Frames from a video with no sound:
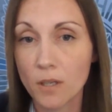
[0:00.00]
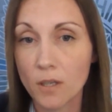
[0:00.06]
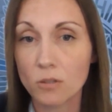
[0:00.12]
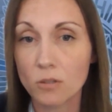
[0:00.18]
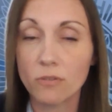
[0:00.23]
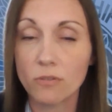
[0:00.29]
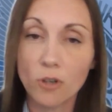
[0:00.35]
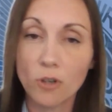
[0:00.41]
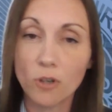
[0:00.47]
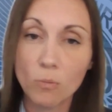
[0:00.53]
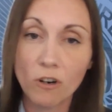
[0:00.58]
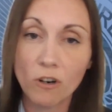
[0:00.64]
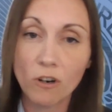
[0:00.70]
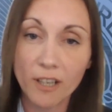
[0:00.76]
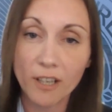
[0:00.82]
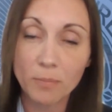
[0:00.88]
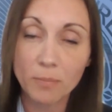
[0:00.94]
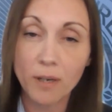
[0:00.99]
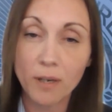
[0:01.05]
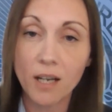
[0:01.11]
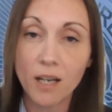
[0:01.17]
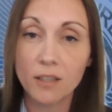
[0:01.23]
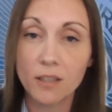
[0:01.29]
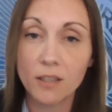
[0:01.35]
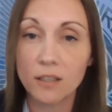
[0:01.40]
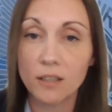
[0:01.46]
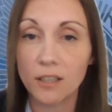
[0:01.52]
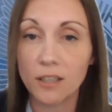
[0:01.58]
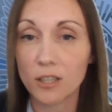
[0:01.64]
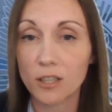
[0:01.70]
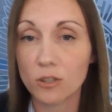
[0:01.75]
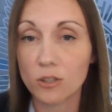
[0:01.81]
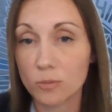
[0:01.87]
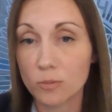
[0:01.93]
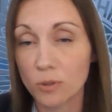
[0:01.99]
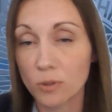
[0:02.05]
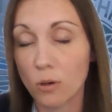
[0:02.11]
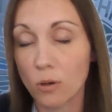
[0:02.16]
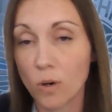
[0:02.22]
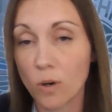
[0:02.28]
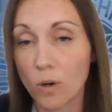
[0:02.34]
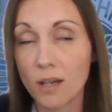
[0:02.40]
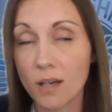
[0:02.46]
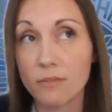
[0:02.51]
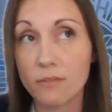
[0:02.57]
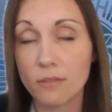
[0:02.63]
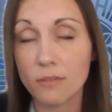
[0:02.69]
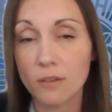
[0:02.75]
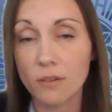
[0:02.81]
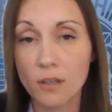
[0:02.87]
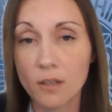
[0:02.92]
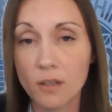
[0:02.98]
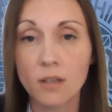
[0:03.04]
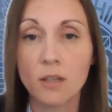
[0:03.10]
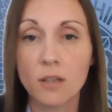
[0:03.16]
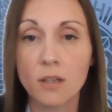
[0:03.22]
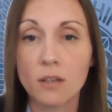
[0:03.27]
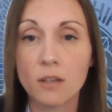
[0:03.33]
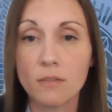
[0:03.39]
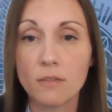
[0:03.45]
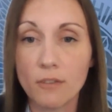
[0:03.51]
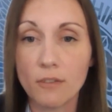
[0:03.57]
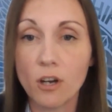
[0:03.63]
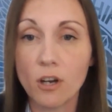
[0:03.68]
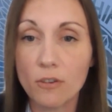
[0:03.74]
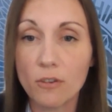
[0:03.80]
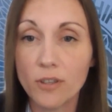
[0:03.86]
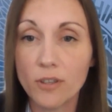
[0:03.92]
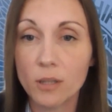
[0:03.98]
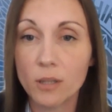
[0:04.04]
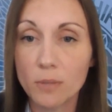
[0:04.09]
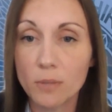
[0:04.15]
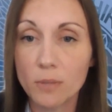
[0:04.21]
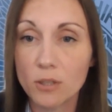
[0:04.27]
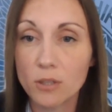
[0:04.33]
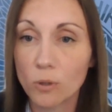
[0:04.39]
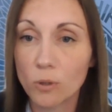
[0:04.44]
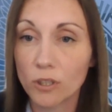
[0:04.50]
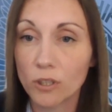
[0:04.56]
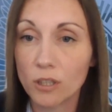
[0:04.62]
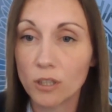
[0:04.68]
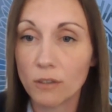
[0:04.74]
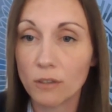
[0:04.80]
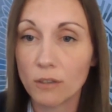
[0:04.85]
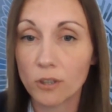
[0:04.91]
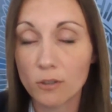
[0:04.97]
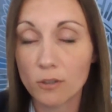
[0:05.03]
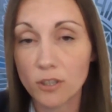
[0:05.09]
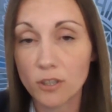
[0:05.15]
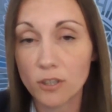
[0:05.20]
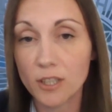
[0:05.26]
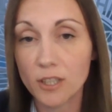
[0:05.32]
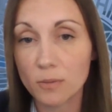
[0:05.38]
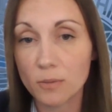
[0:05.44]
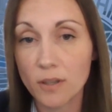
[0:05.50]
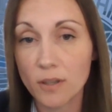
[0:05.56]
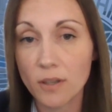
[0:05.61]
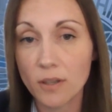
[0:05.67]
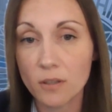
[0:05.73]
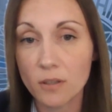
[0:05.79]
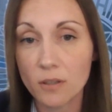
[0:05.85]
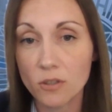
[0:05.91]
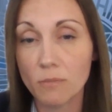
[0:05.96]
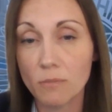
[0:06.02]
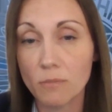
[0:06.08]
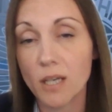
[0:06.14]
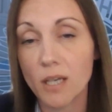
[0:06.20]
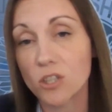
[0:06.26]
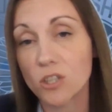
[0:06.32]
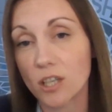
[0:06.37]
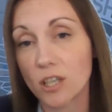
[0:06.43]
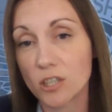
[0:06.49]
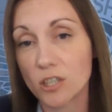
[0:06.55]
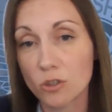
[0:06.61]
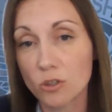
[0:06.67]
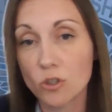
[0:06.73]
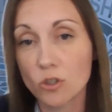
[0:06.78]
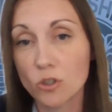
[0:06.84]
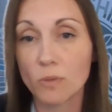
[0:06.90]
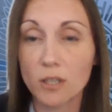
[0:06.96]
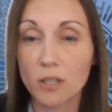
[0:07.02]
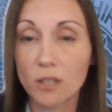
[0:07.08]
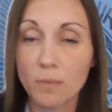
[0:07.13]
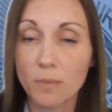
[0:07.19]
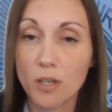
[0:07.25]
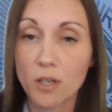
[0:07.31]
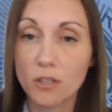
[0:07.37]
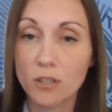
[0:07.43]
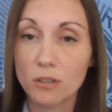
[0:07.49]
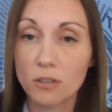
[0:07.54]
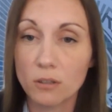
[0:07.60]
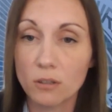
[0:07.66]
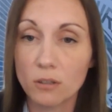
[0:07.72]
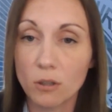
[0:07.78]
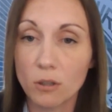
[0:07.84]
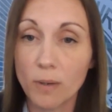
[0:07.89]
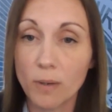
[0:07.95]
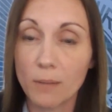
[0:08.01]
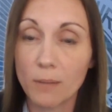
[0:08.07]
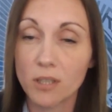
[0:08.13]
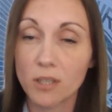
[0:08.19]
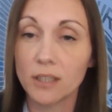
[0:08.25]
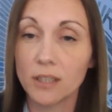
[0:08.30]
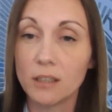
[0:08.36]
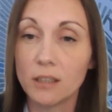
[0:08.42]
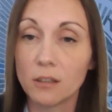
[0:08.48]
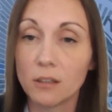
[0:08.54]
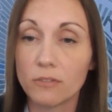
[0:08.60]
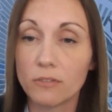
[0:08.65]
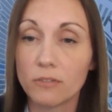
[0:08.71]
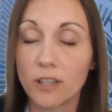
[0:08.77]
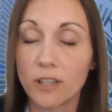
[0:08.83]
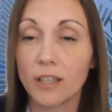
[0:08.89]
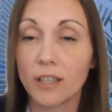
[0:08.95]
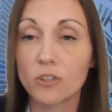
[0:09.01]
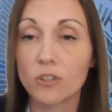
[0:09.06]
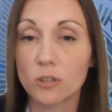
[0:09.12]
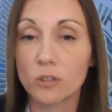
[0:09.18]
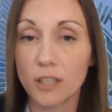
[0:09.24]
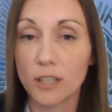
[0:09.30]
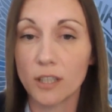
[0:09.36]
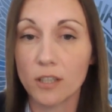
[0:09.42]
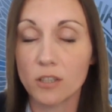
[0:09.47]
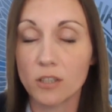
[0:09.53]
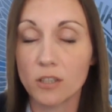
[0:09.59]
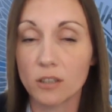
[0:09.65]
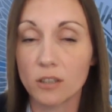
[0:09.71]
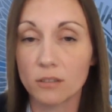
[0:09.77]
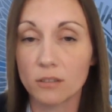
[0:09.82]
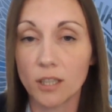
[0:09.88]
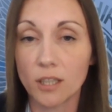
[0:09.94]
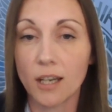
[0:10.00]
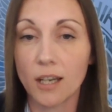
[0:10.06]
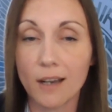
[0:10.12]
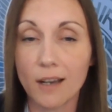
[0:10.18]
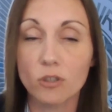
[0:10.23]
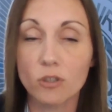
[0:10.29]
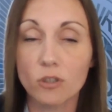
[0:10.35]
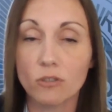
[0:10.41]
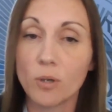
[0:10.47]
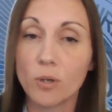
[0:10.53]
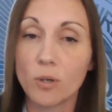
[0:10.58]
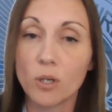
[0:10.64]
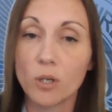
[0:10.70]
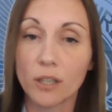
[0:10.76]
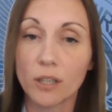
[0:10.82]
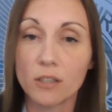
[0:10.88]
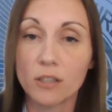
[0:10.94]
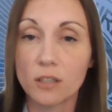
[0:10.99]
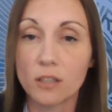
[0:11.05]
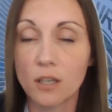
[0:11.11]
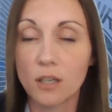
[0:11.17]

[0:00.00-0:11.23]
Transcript: So a former or ex-partner, an ex-husband or wife. Very often it can be someone that you have close links with, so you may share children with this person or perhaps a legal or financial connection, like a house or a mortgage.